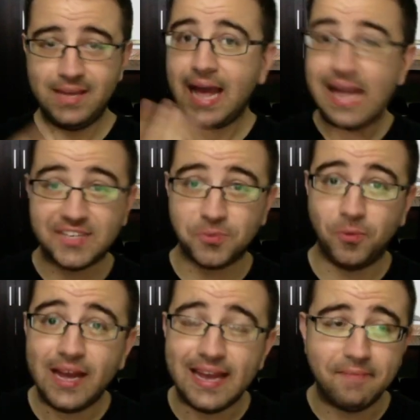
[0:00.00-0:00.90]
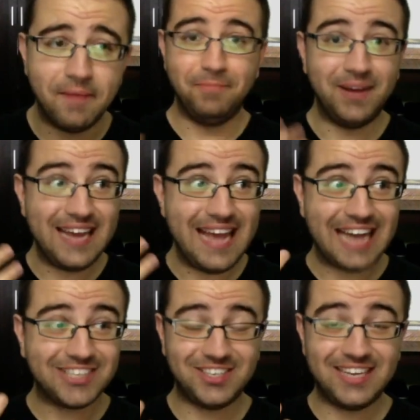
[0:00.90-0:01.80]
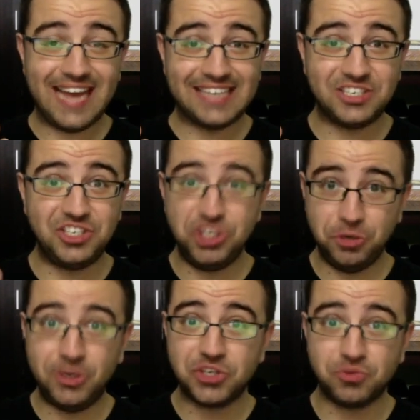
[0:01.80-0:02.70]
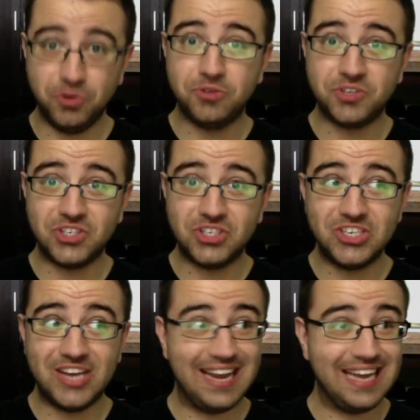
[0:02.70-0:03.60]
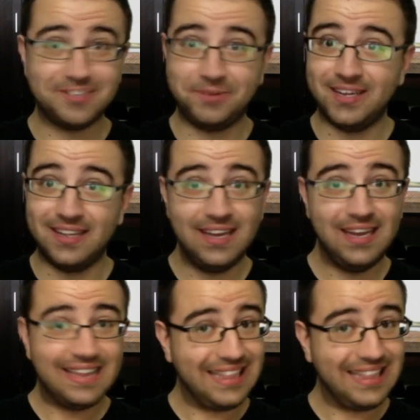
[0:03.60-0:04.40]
yeah, he's white, but he actually has Jewish roots. And guess what?